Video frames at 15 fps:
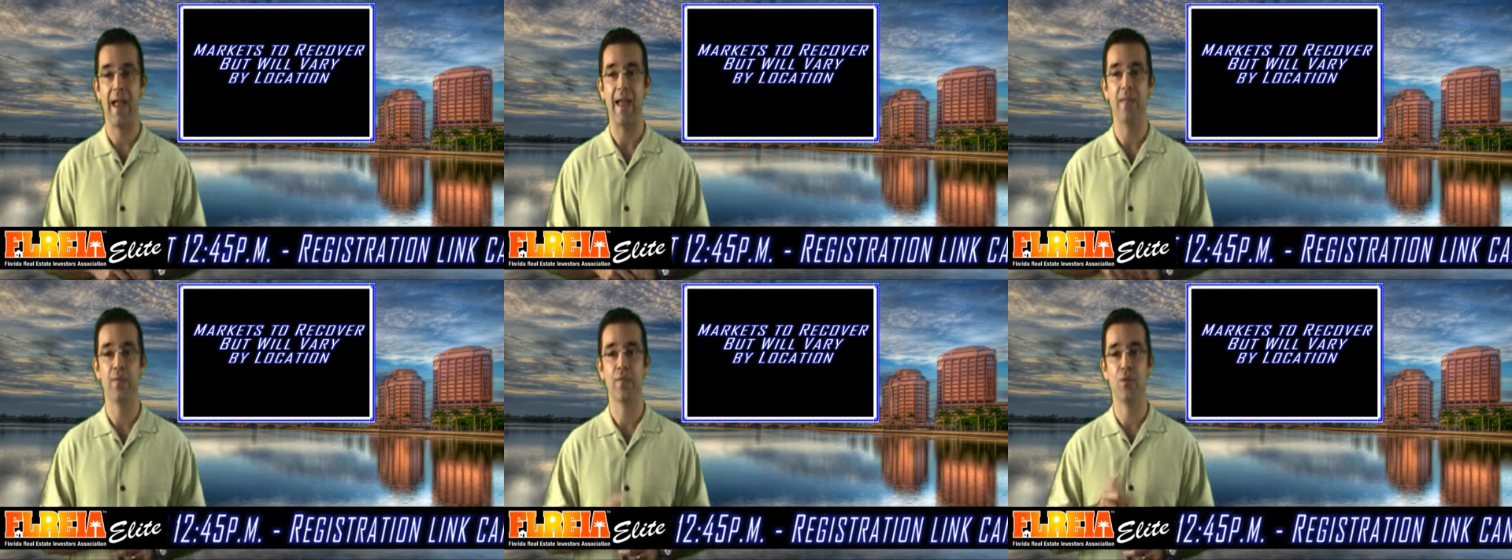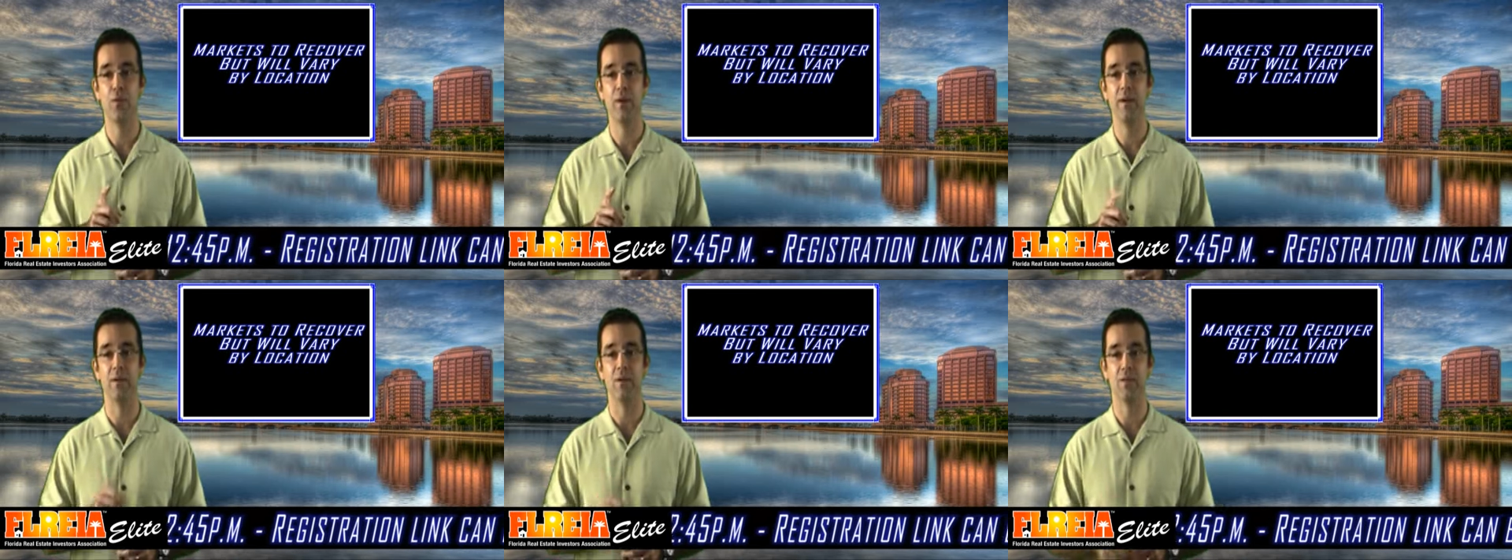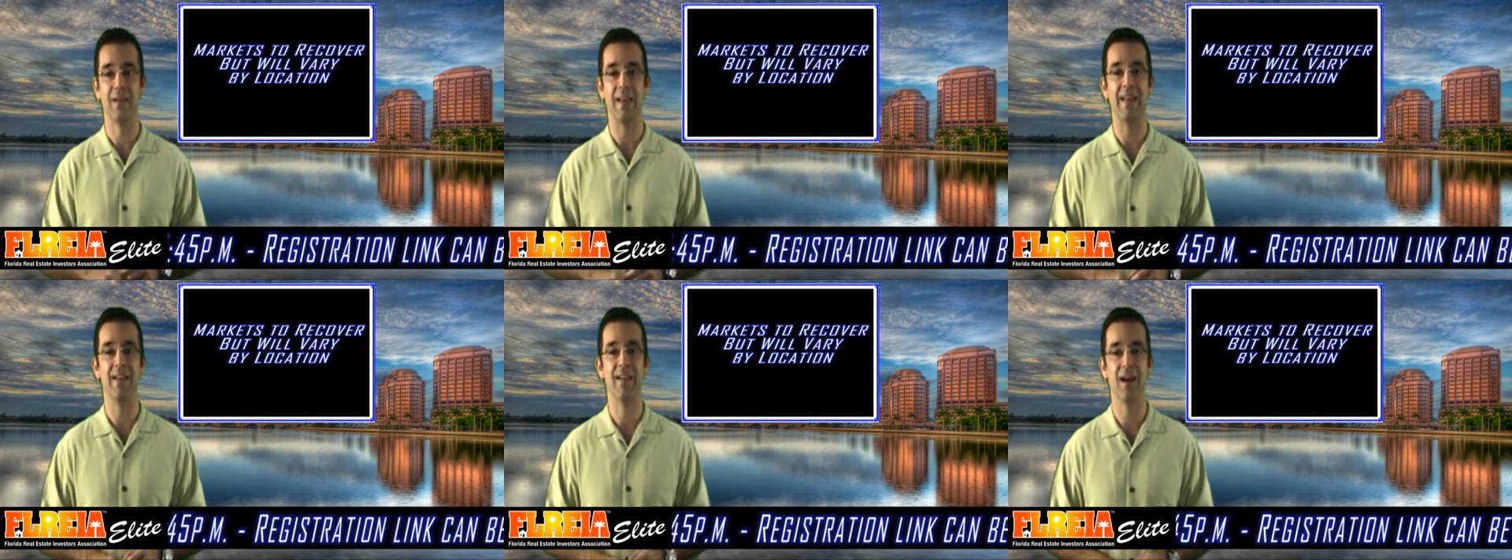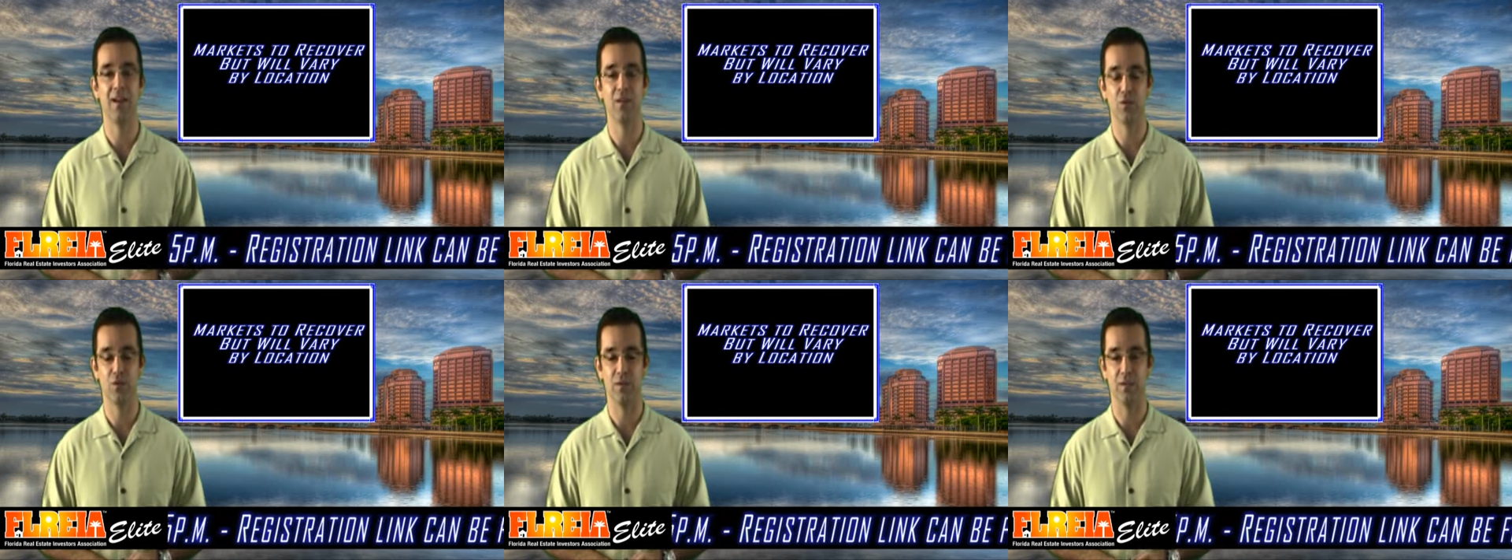and 3 years in
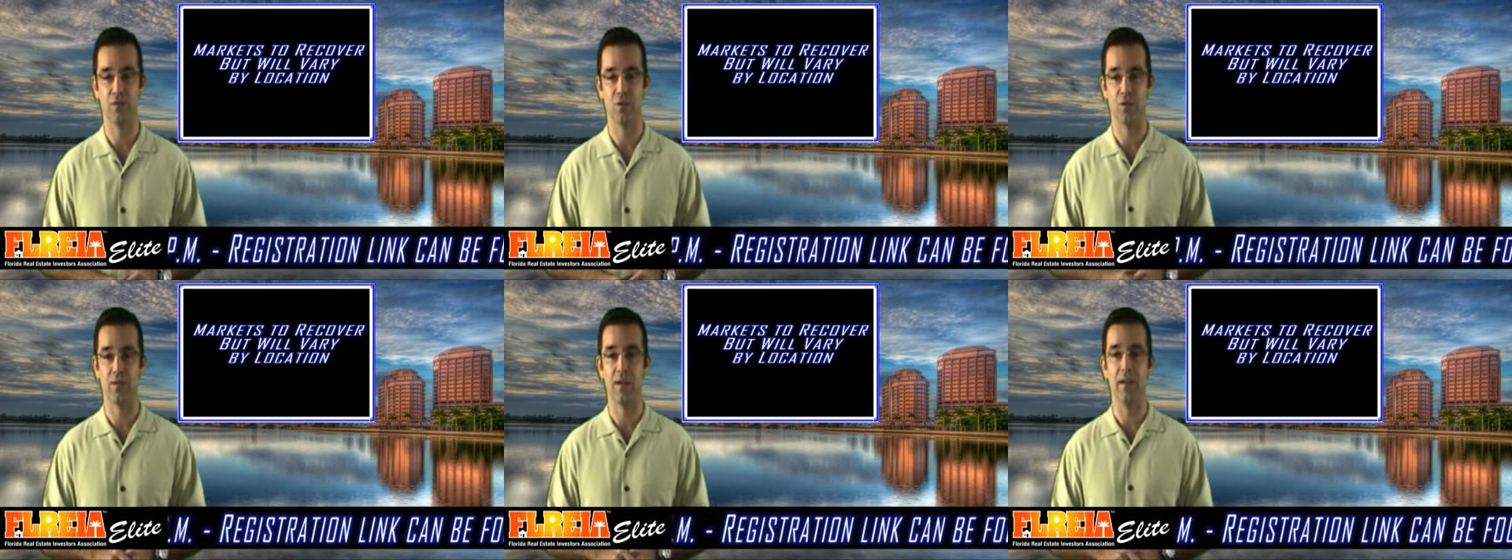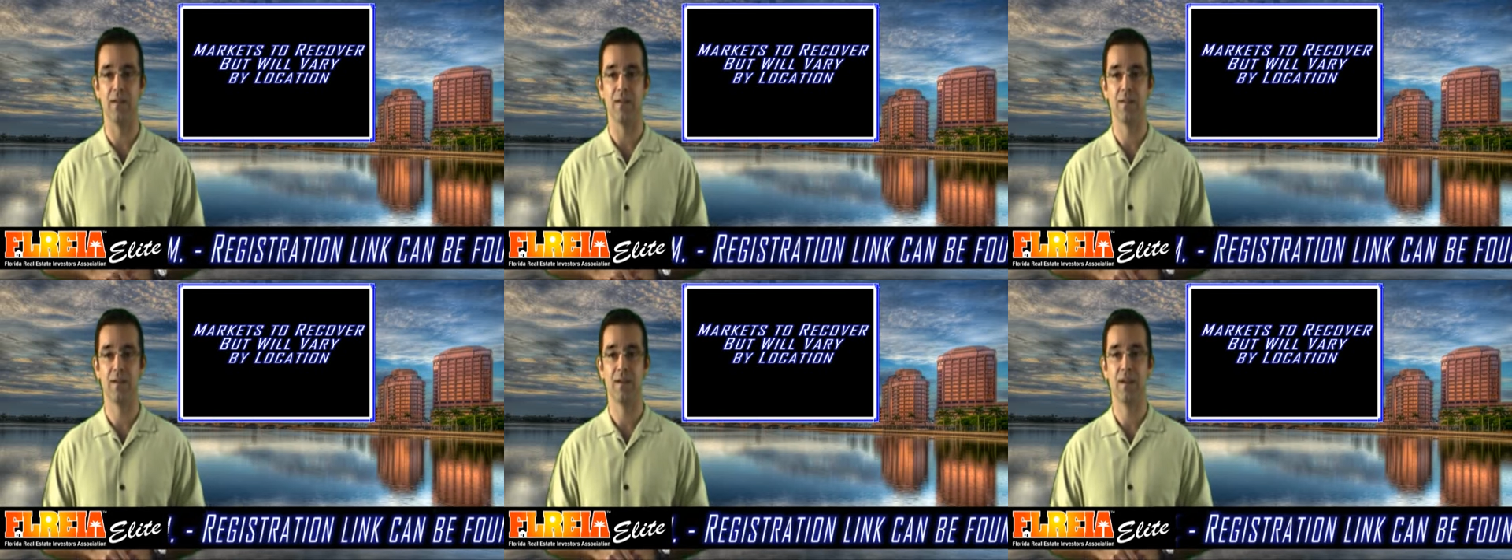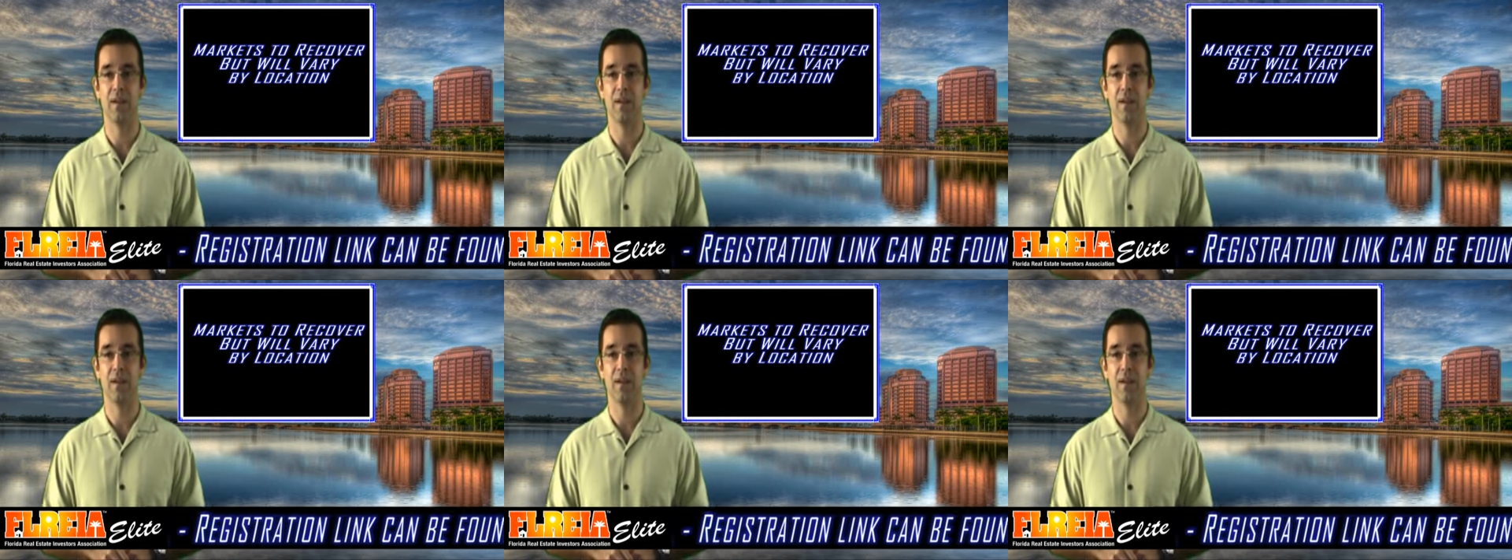non-judicial states.